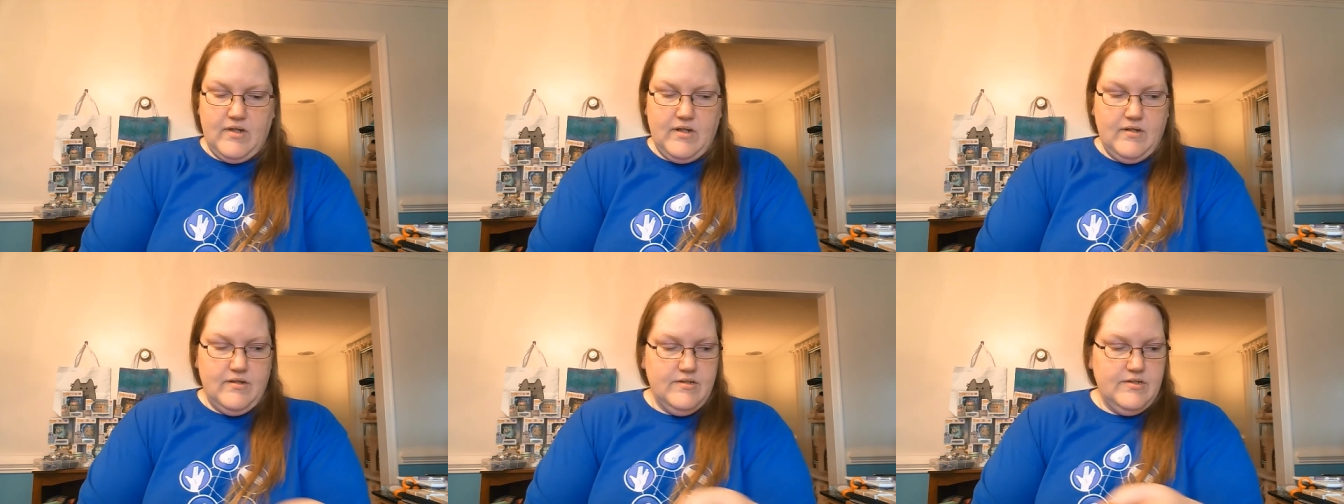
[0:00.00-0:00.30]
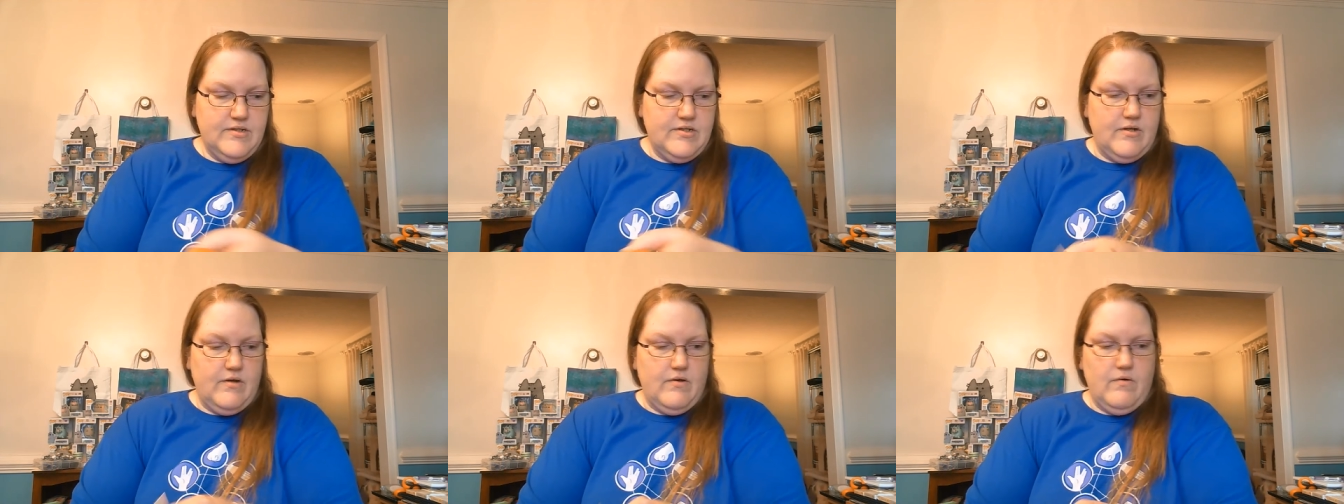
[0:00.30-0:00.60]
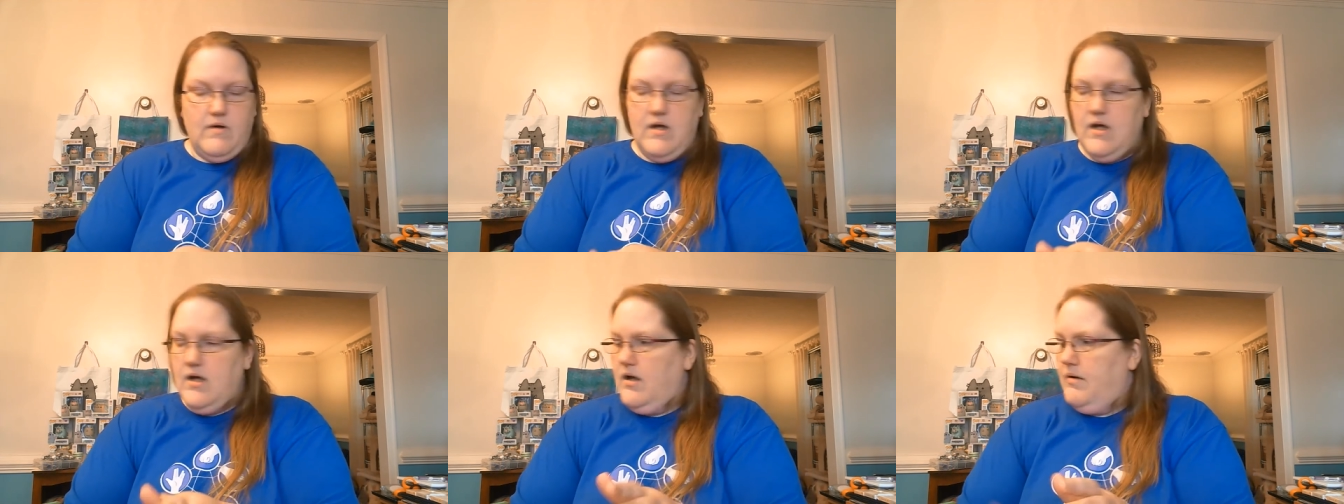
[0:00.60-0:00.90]
So,
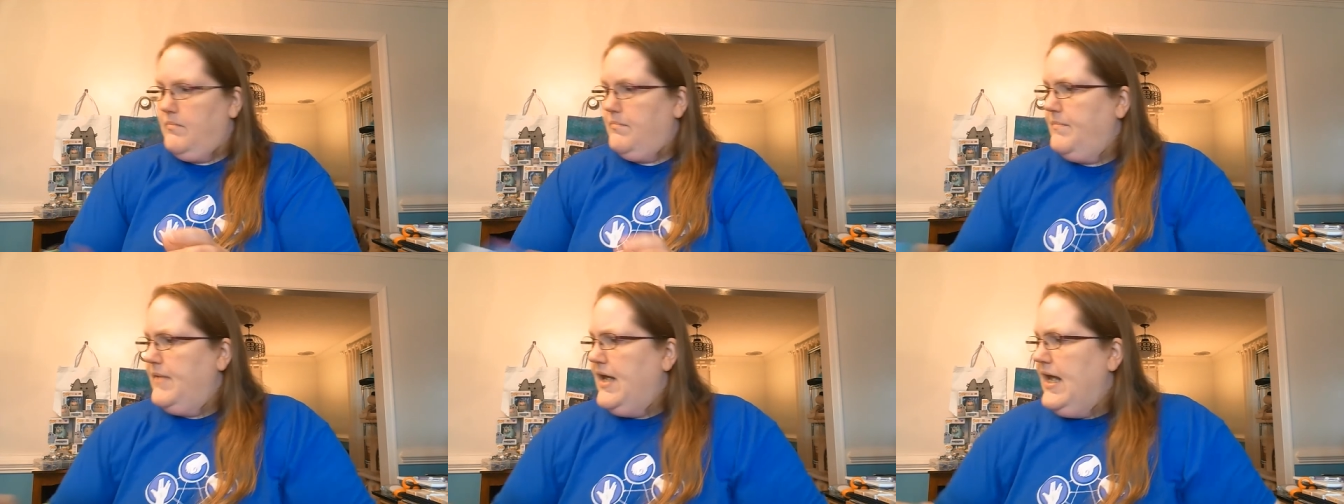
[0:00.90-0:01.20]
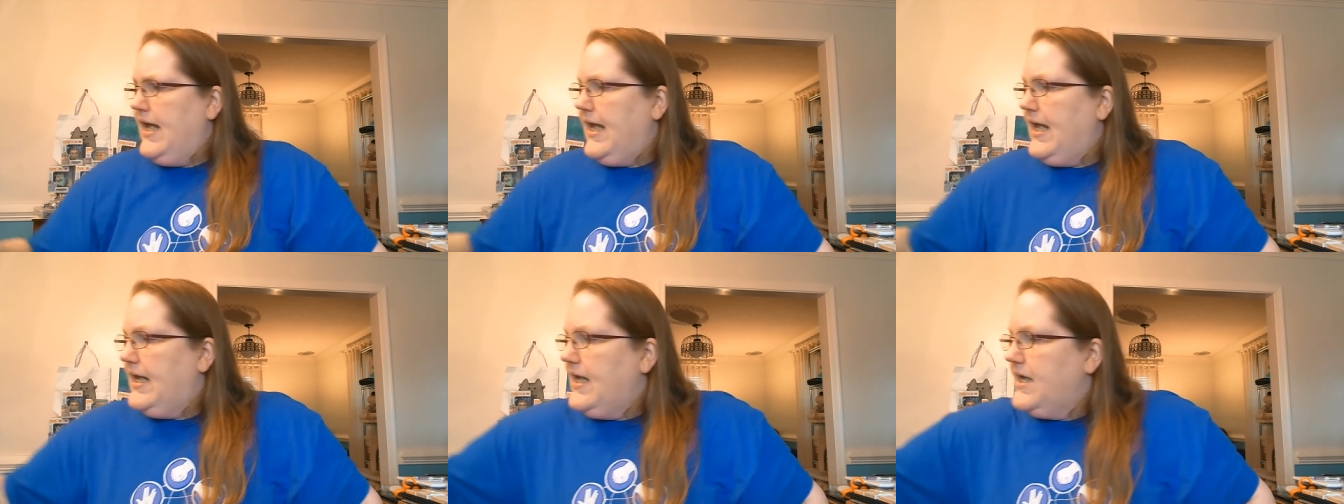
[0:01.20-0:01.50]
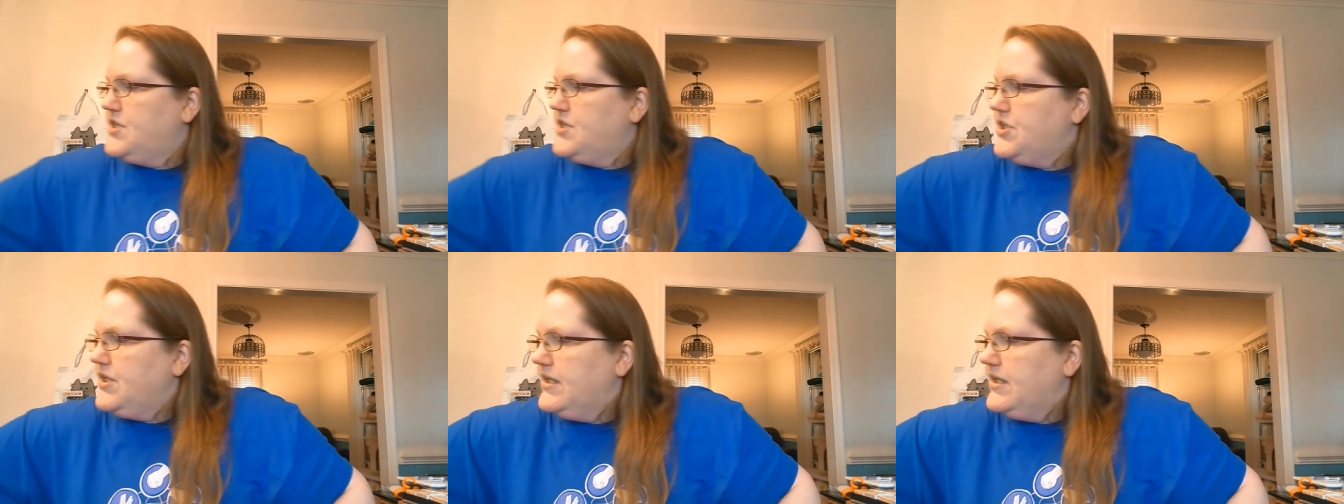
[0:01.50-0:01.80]
um, and
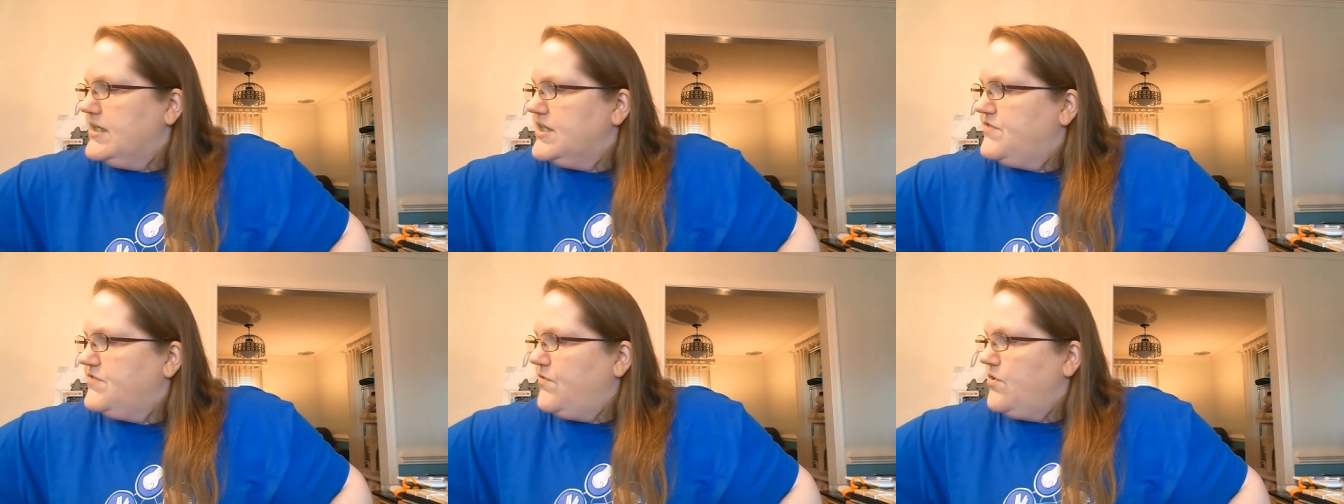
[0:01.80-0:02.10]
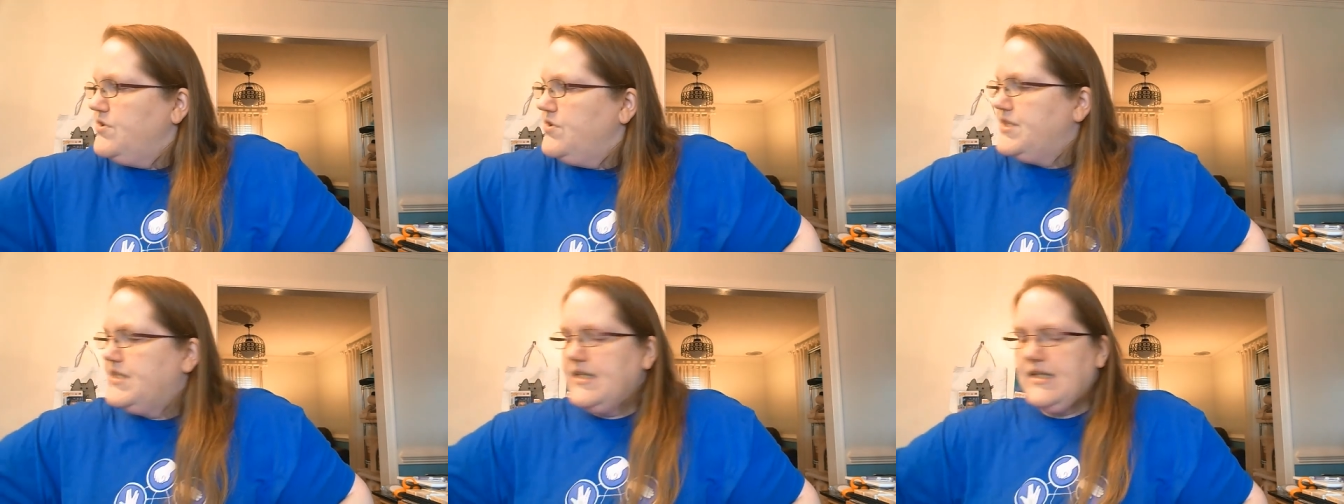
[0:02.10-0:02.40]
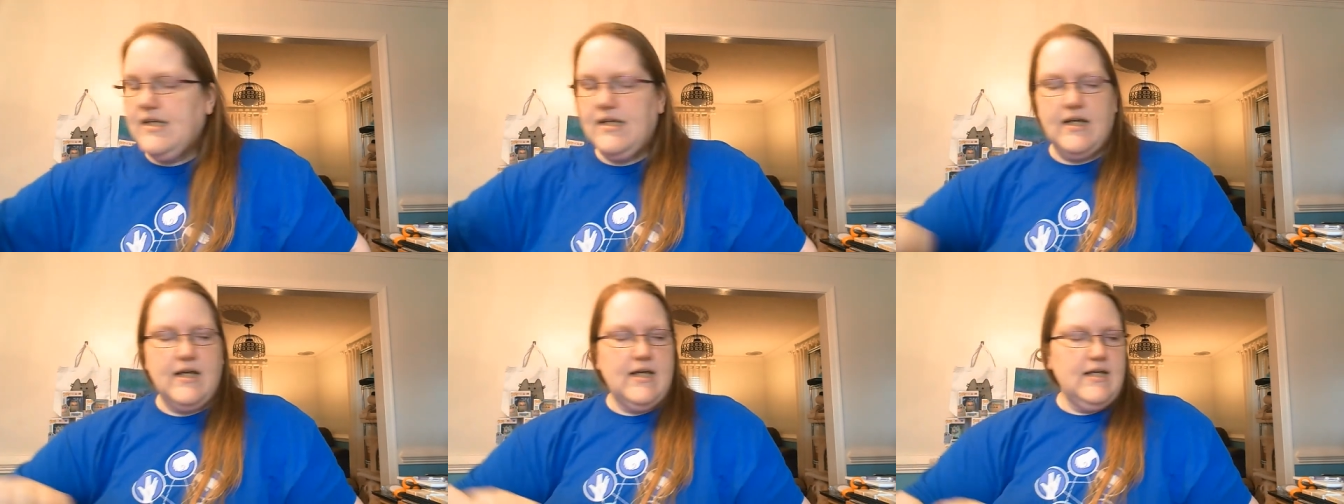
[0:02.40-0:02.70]
actually this first
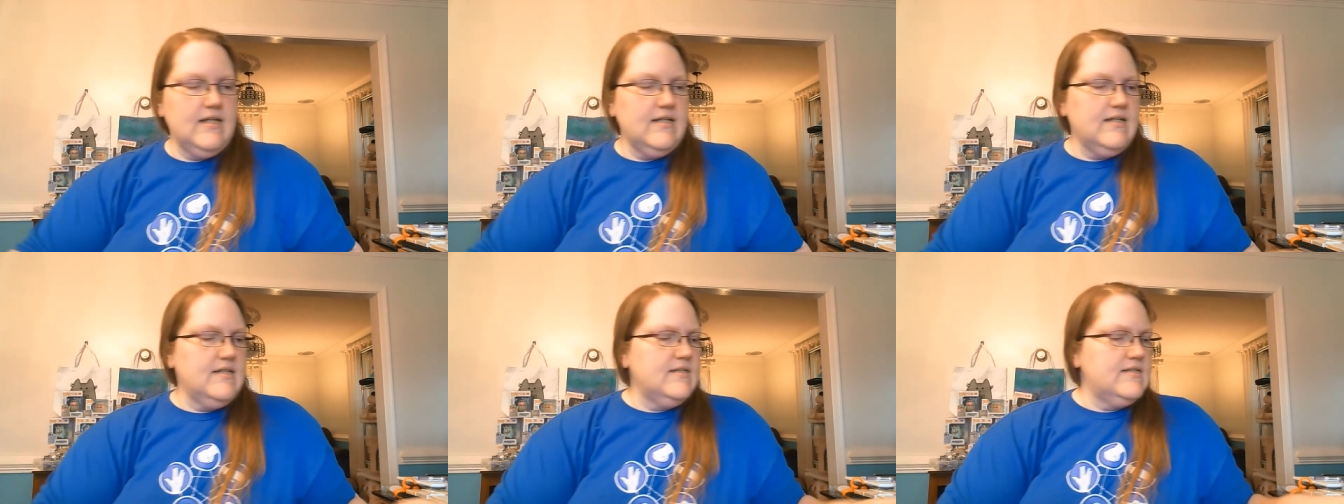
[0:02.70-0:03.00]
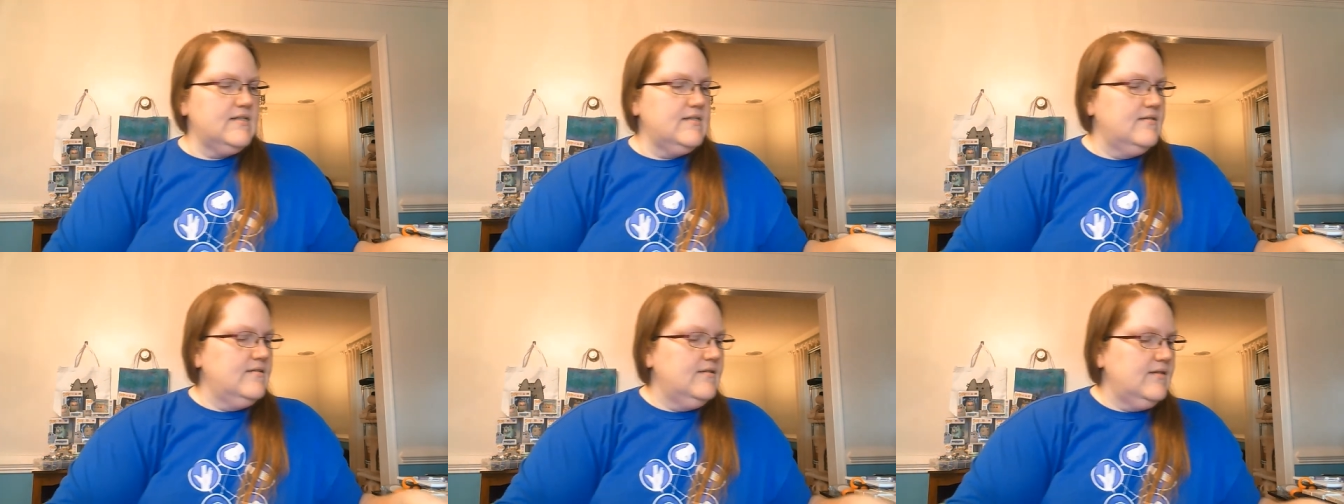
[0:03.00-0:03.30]
thing is